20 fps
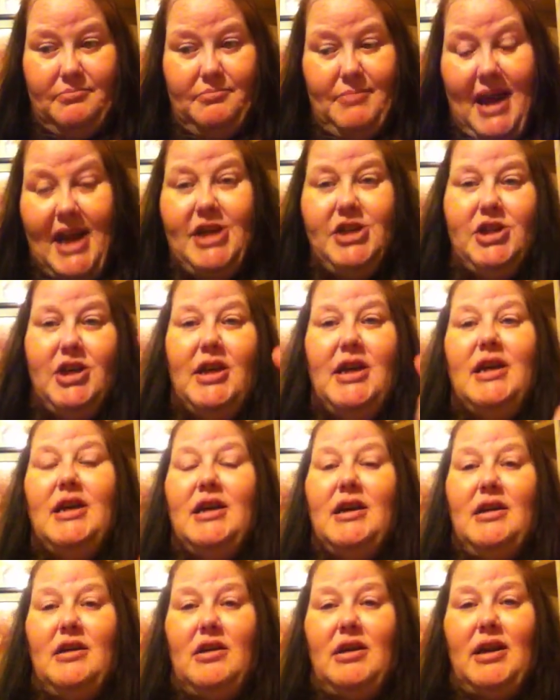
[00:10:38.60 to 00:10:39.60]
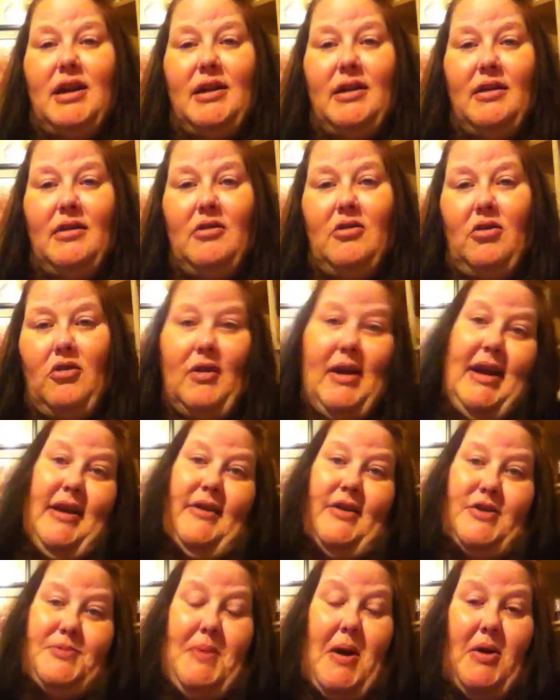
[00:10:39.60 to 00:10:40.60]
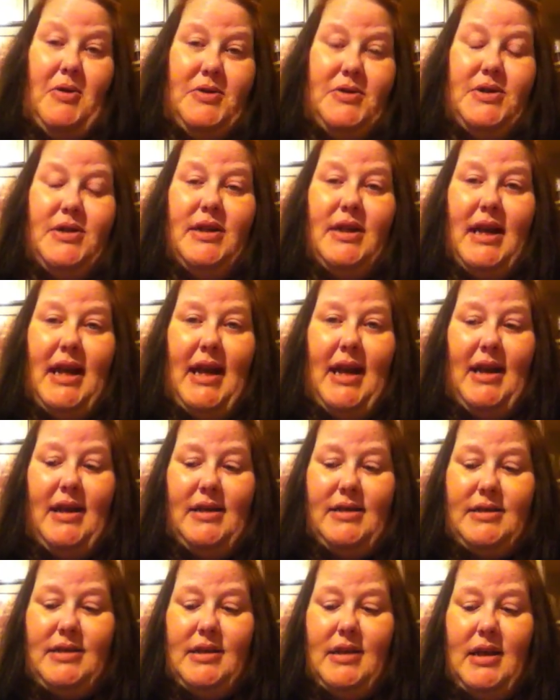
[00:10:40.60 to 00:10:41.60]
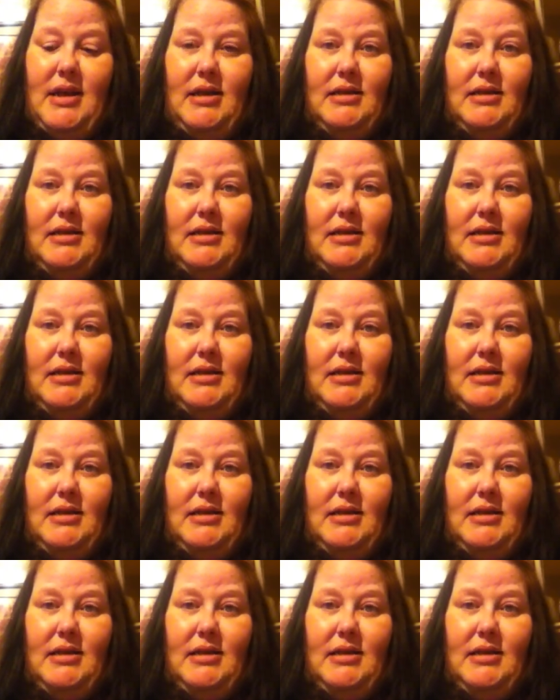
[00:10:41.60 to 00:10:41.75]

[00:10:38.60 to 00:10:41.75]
page or like this post and